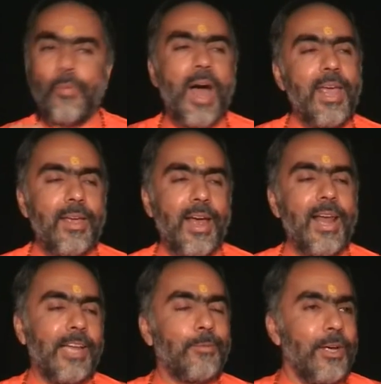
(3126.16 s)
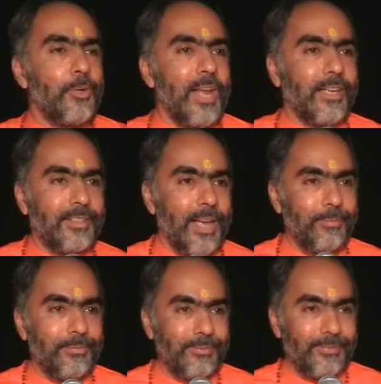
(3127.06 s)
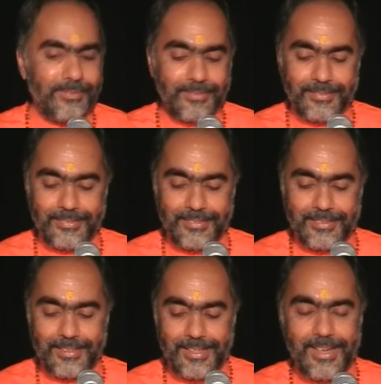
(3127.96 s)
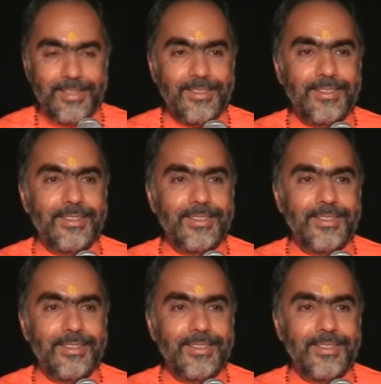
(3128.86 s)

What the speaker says: Why? I'll explain you next time. Yeah.